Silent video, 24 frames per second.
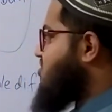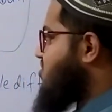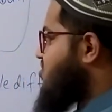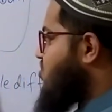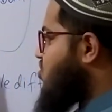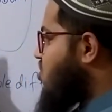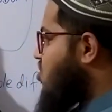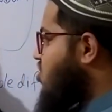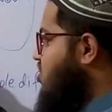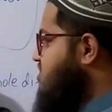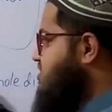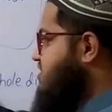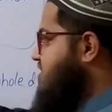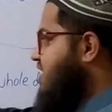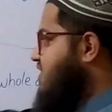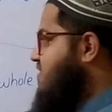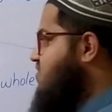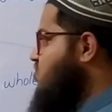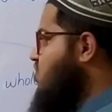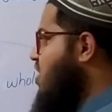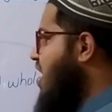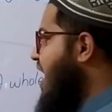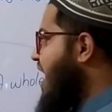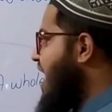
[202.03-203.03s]
course
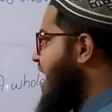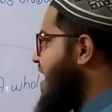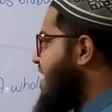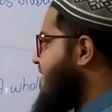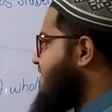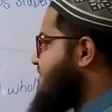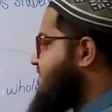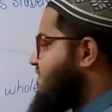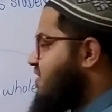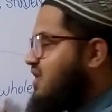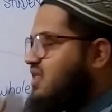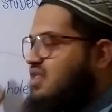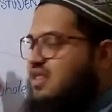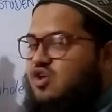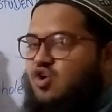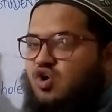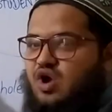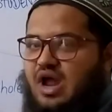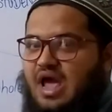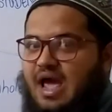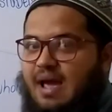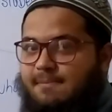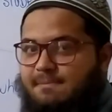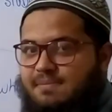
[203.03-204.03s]
that you have in
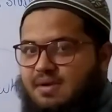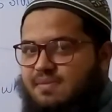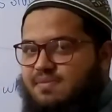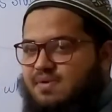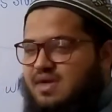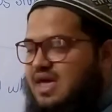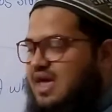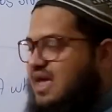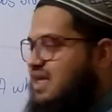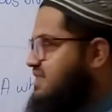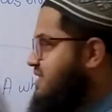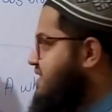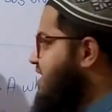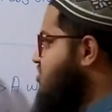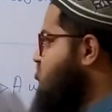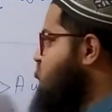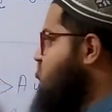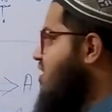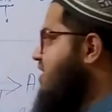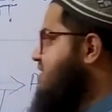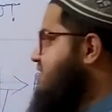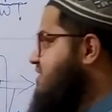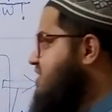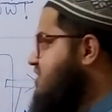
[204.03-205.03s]
your MBBS, the
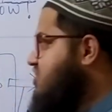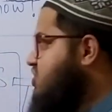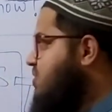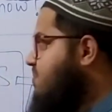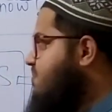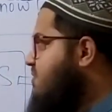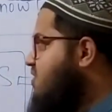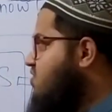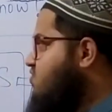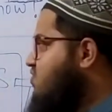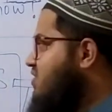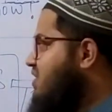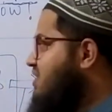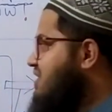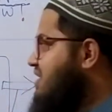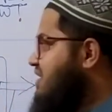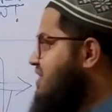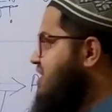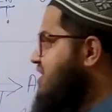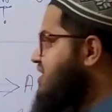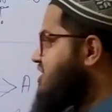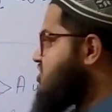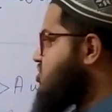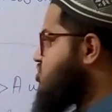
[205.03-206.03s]
transition between
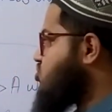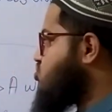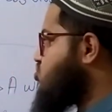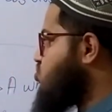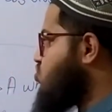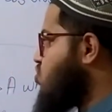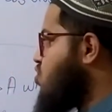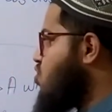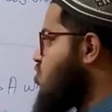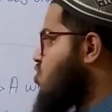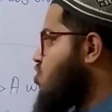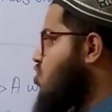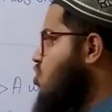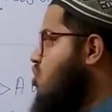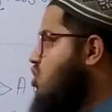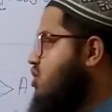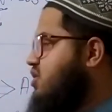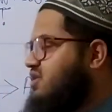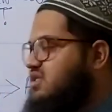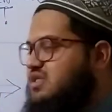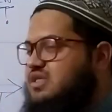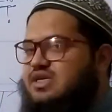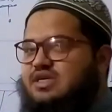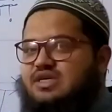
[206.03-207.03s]
these two
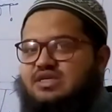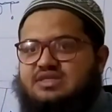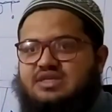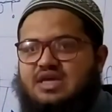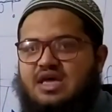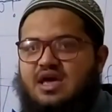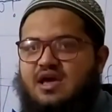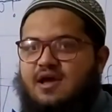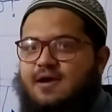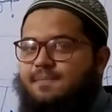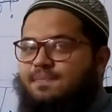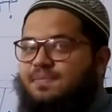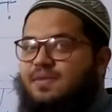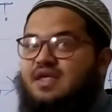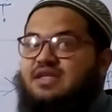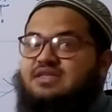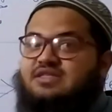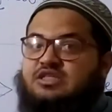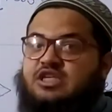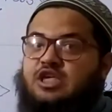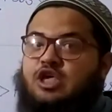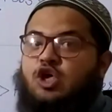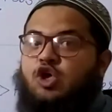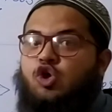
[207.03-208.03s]
courses
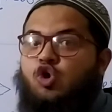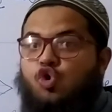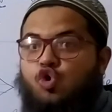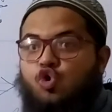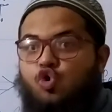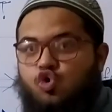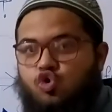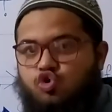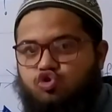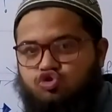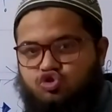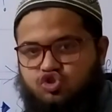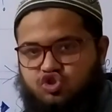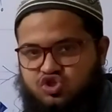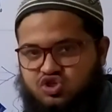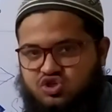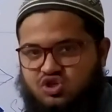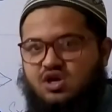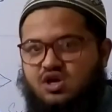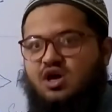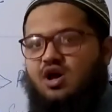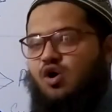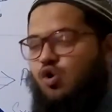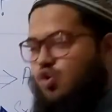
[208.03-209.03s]
is
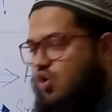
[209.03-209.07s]
huge.